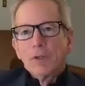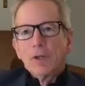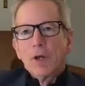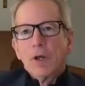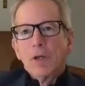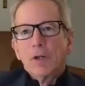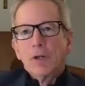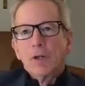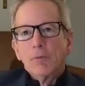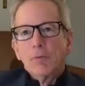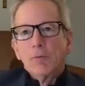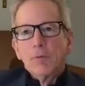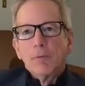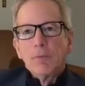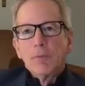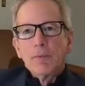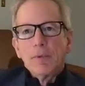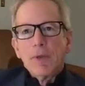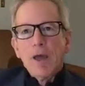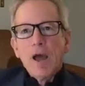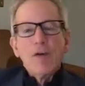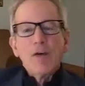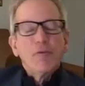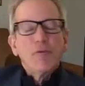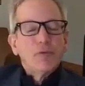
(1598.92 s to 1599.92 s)
kind of
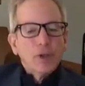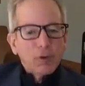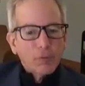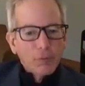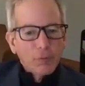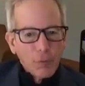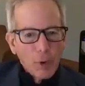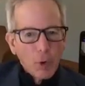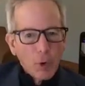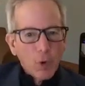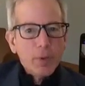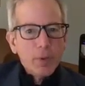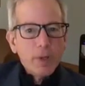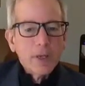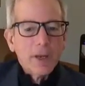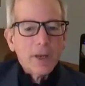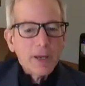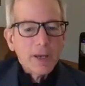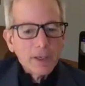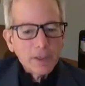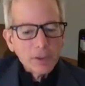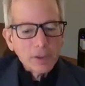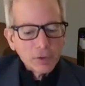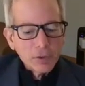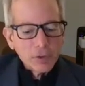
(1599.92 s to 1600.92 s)
affect phobia,
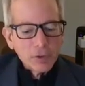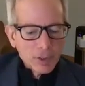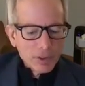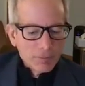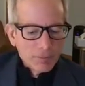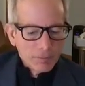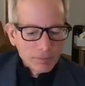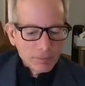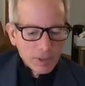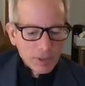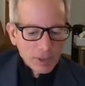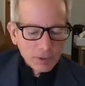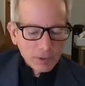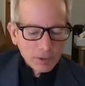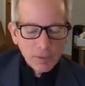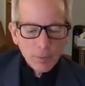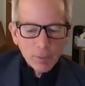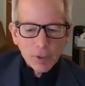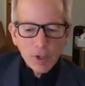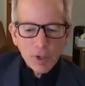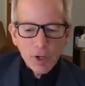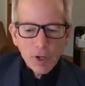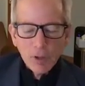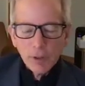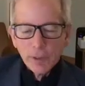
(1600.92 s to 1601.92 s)
as Lee
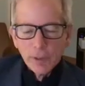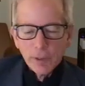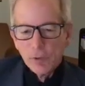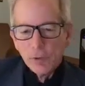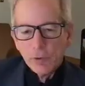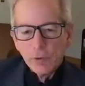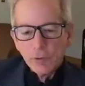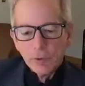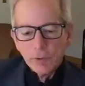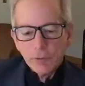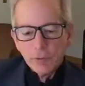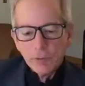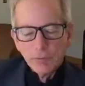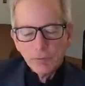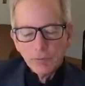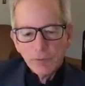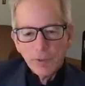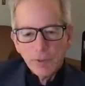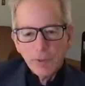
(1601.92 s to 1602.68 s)
McCullough used to